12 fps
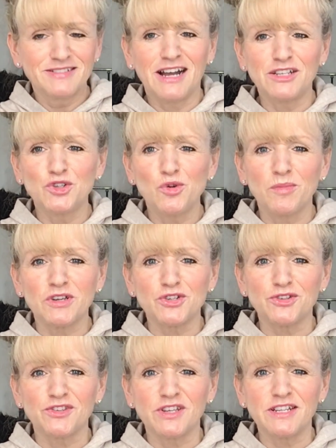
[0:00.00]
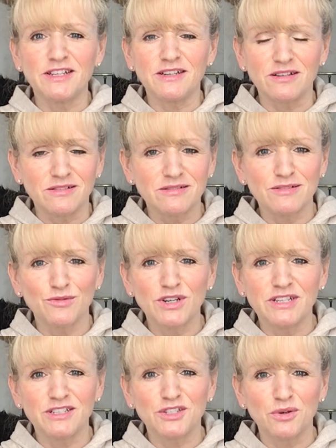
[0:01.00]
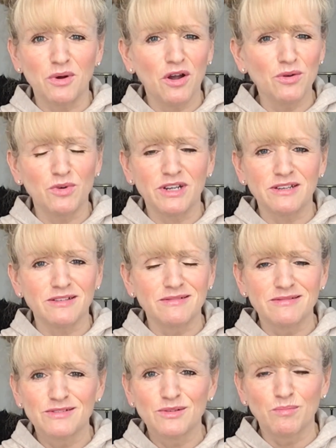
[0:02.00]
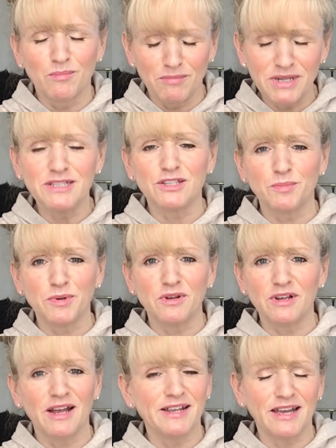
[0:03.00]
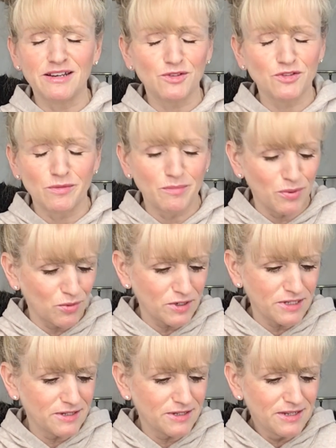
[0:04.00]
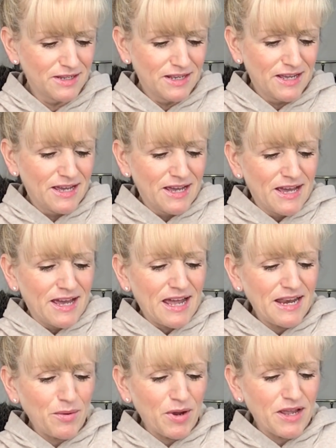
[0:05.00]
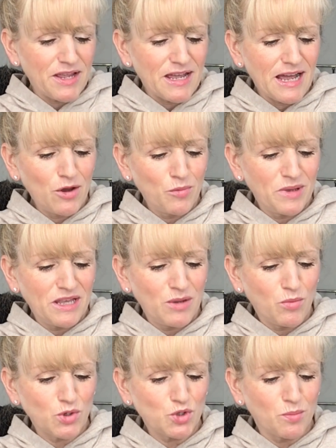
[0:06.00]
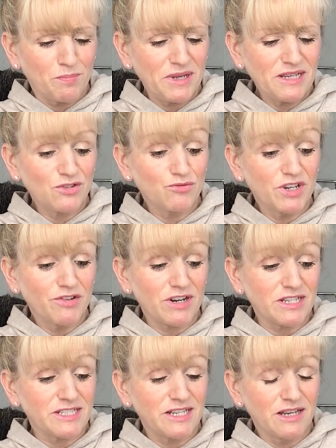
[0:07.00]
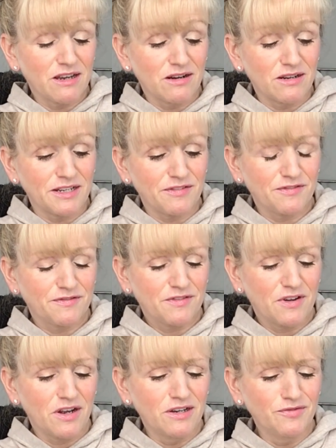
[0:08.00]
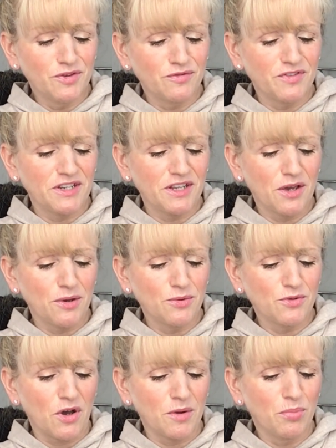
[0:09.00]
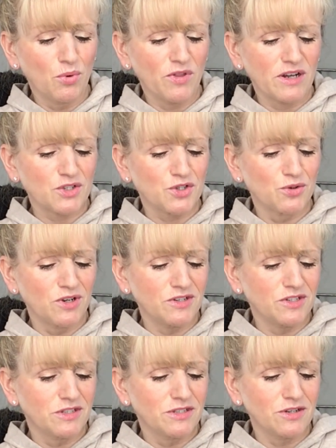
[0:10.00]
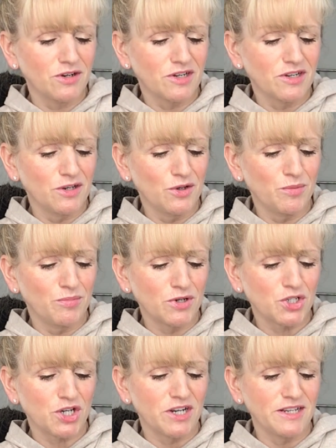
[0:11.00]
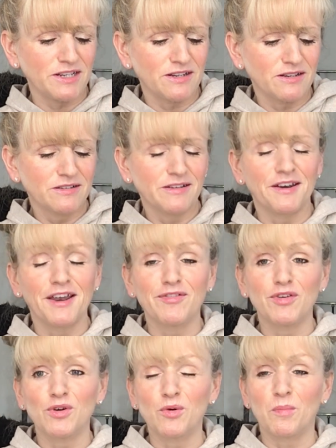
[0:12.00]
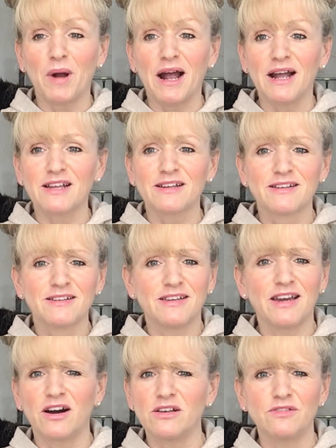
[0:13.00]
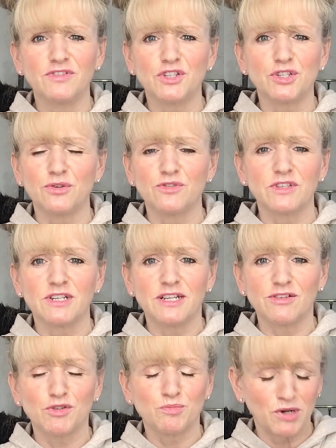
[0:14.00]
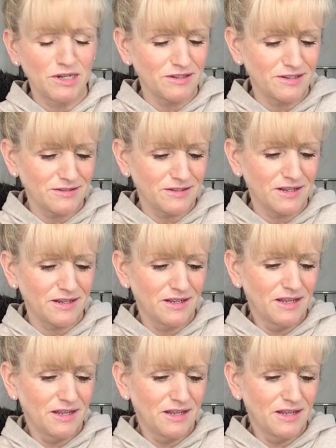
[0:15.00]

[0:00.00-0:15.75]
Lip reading: I do miss you, Selena. I really do. I hope we can meet up again at some point. Anyway, hello B, what's your biggest regret in life? I love your videos. I bought that toilet duck loo brush cleaner and never looked back. Yeah, I love it too, Selena. It's brilliant, isn't it?